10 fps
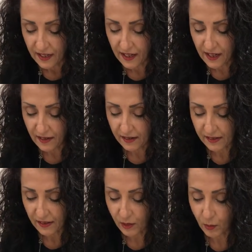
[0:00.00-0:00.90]
Yeah,
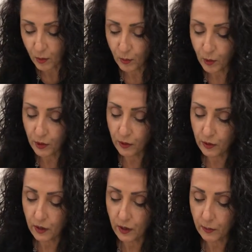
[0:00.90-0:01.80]
tomorrow morning you'll
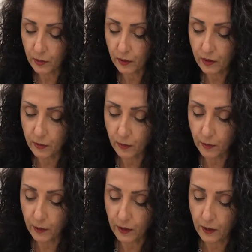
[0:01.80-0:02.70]
get up, you'll come up
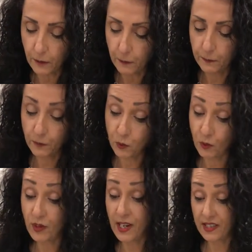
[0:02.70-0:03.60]
with it.
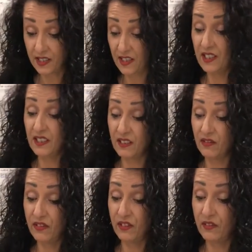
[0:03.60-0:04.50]
So that
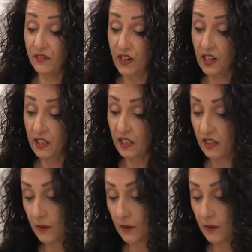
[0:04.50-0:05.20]
sleeve, in fact,